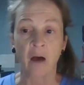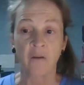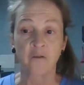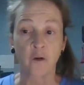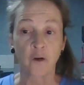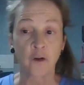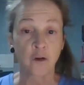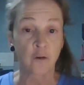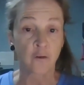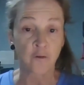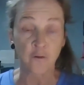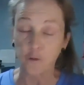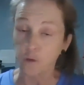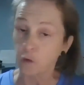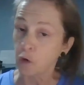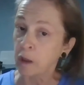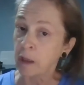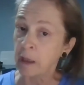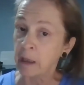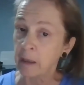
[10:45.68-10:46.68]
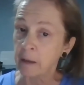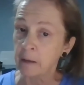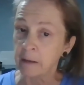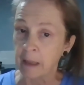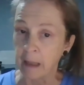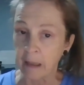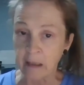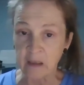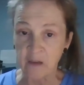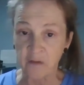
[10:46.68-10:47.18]
for your free
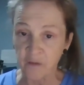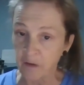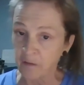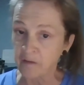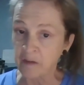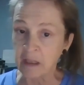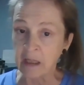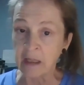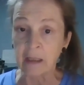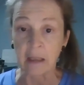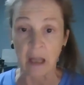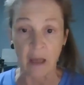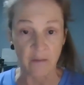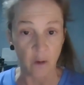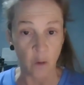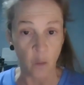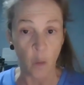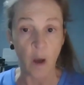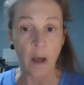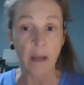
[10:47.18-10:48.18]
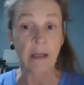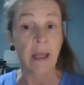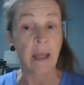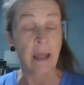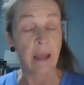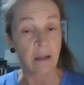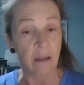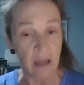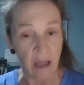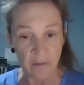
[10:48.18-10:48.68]
Next 50 Level 1
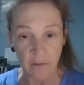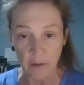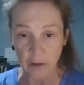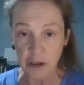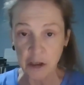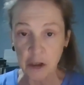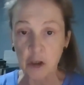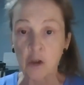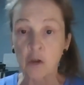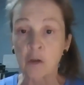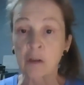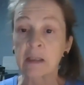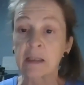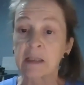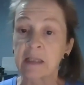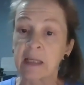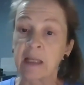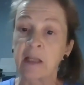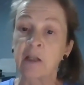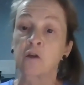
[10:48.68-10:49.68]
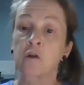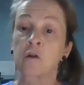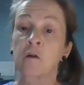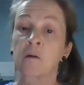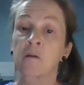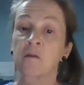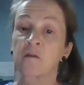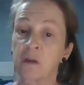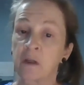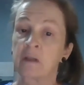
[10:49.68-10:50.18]
and Level 2
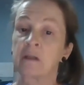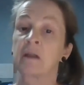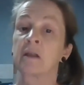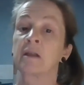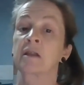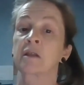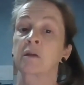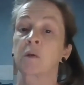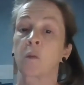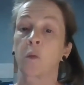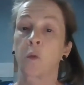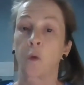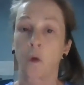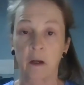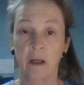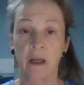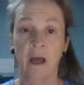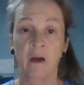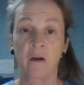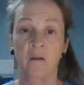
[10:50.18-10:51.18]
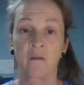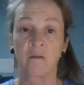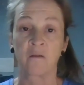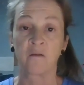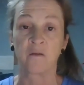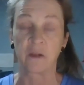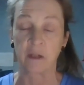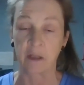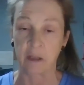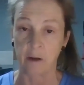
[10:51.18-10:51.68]
Senior Fitness Workout
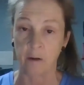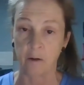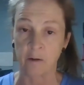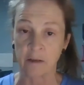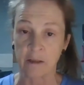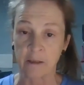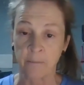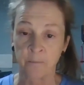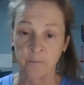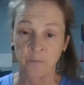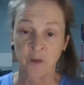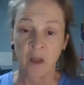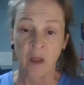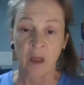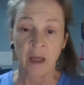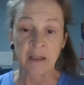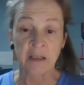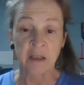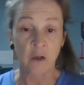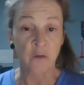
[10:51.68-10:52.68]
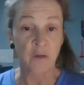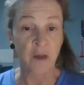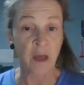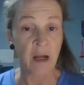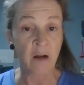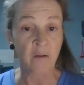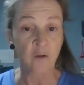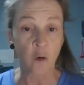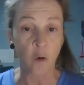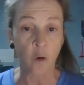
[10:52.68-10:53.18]
videos. Until then,
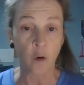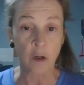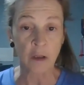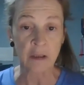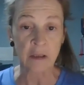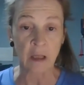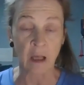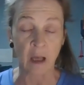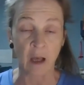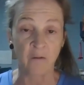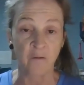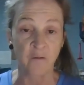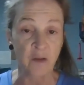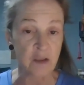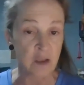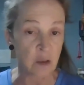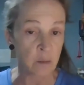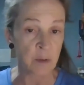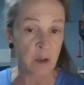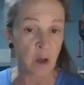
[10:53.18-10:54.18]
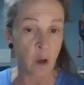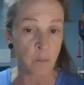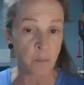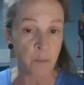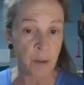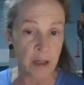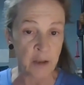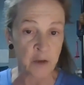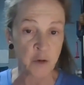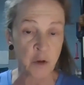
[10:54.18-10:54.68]
of course, visit me on
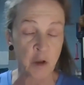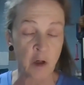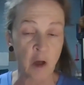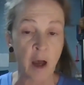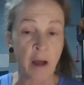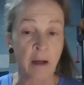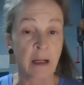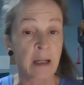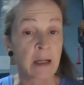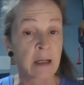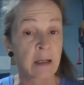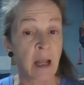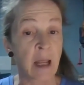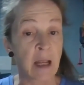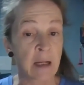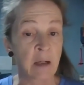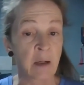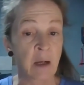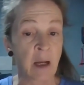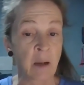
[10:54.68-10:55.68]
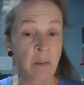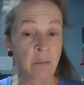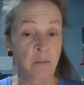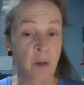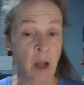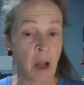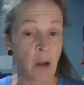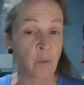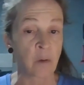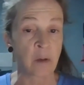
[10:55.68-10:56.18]
Patreon, and
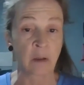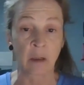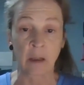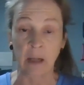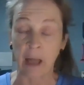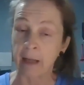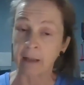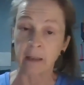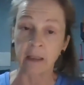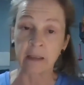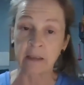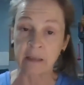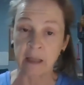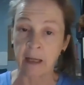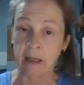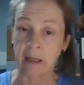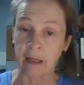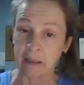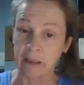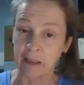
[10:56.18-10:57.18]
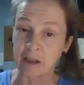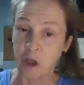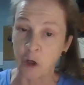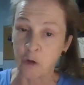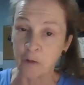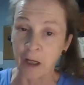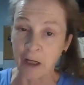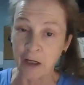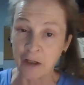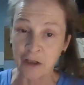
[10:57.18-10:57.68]
I would gladly take any
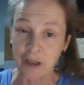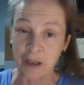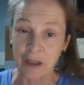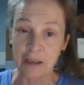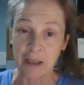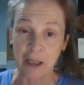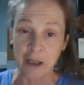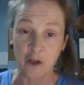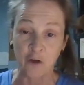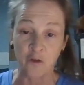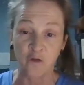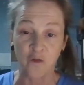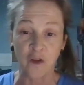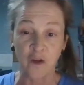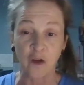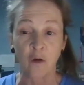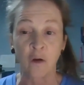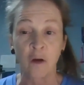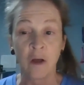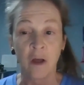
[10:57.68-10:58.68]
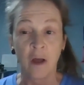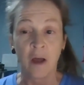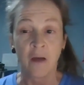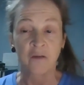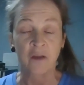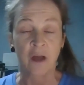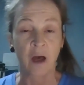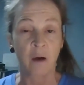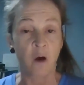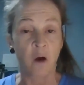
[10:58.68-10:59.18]
donations that you feel
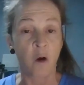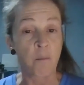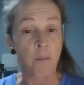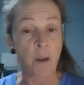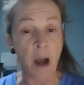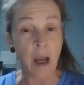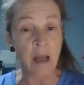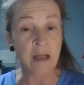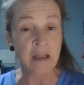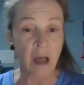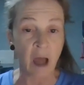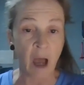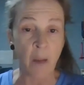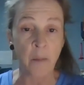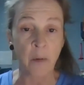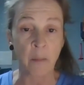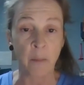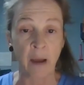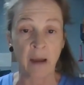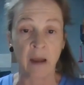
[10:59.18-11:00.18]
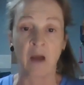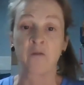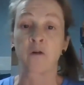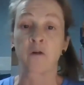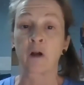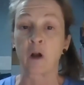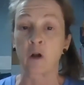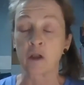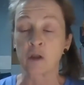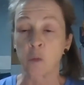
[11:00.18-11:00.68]
that my time and my
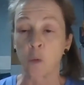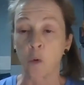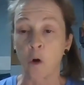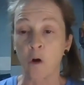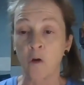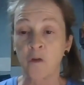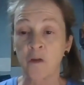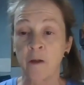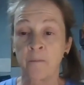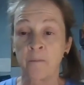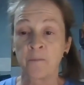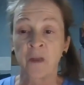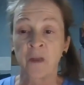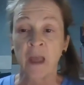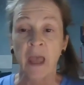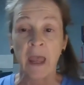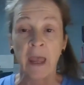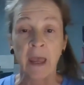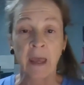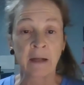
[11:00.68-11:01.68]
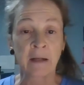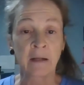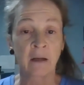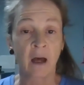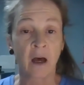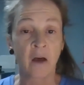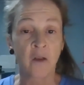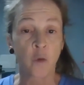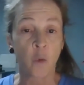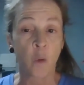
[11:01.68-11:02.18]
effort is worth. And
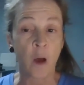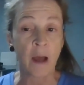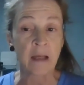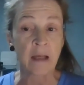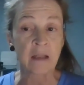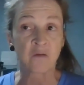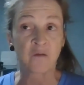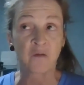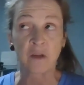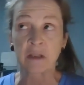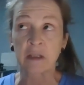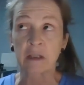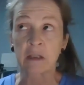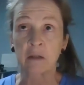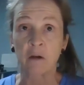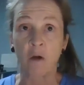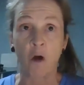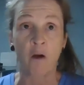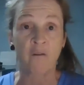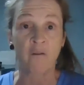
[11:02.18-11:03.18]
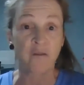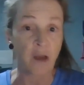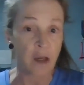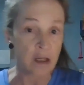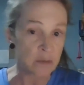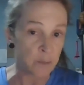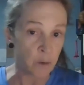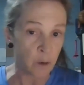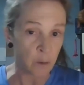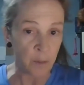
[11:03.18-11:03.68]
otherwise, visit our
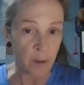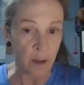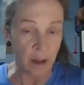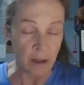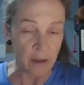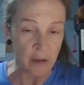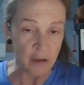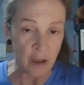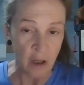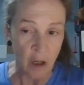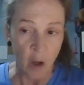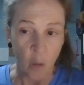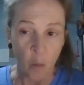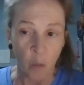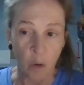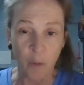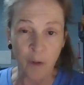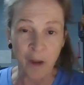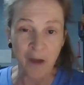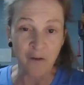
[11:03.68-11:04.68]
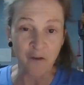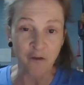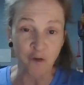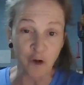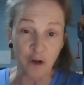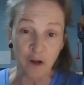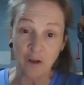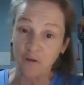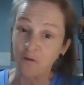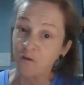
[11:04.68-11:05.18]
Facebook page, where we have a really